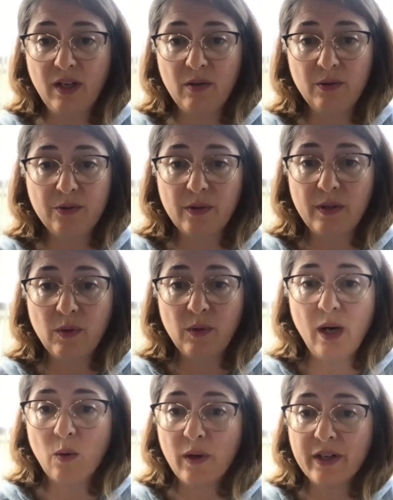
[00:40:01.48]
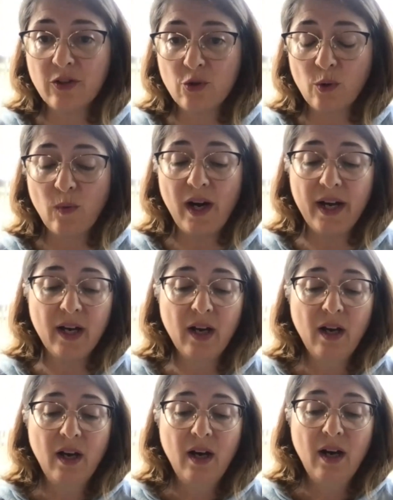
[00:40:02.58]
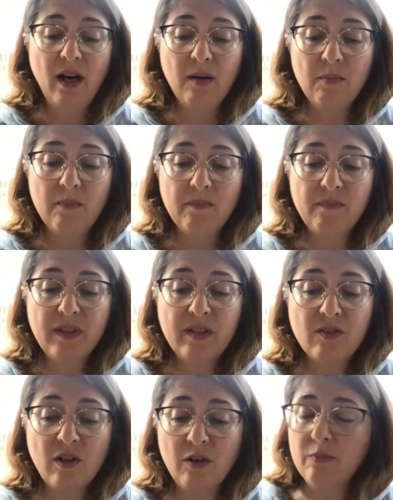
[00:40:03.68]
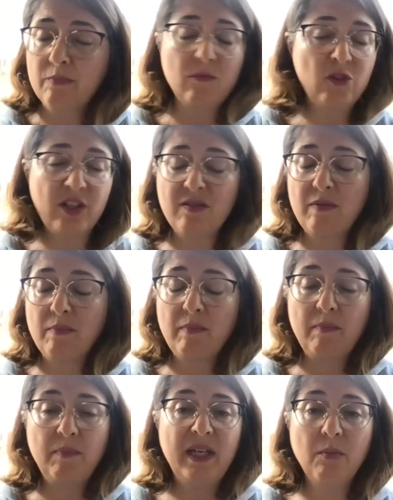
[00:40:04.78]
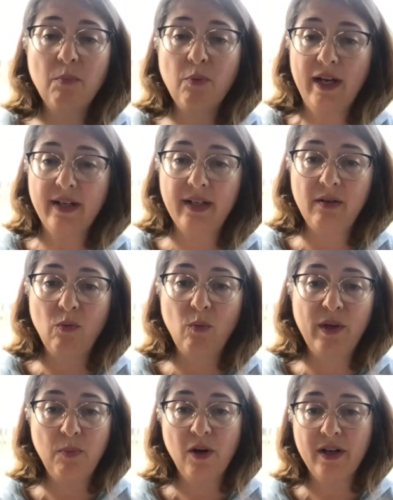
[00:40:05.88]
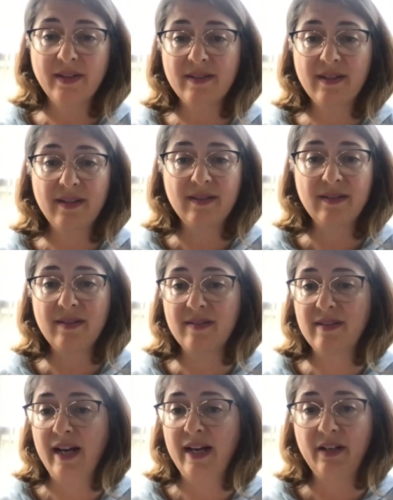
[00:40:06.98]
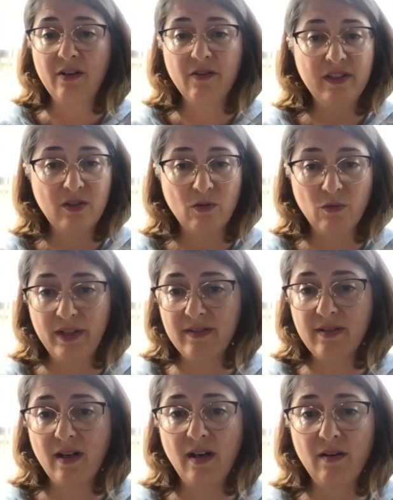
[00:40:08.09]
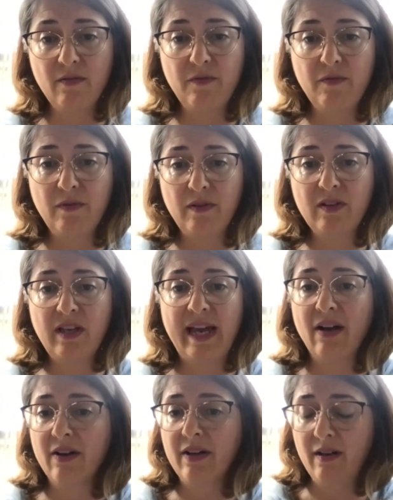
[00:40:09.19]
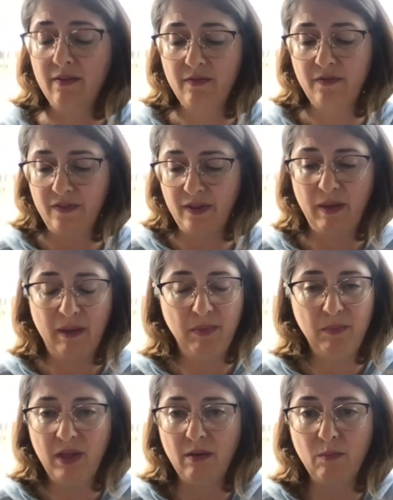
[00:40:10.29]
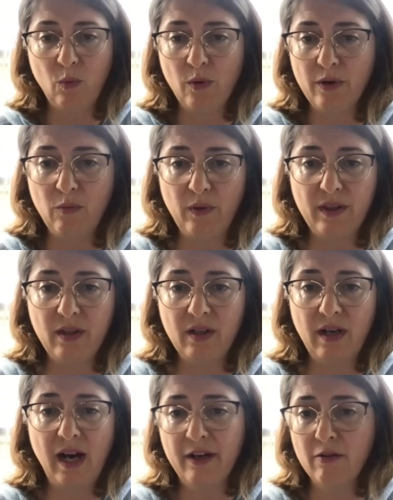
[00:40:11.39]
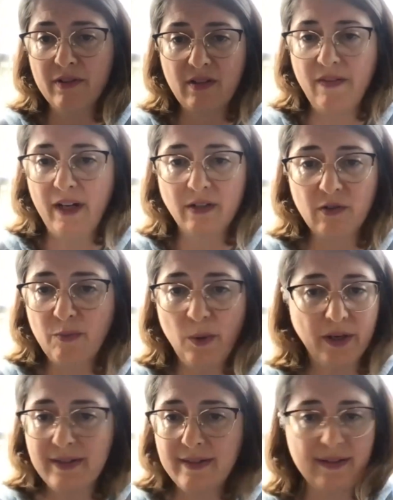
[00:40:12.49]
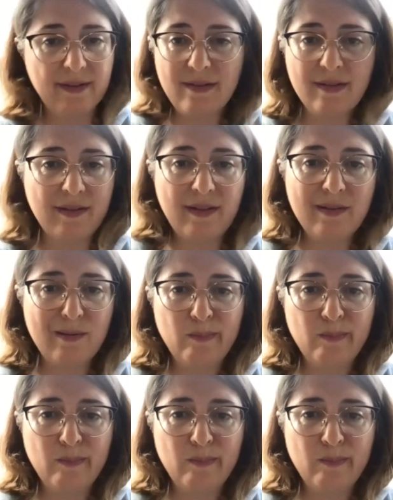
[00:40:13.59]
we get older and we're not quite sure why. So just being pregnant with Parkinson's does not increase the risk of the baby being born with a higher risk factor of Parkinson's disease.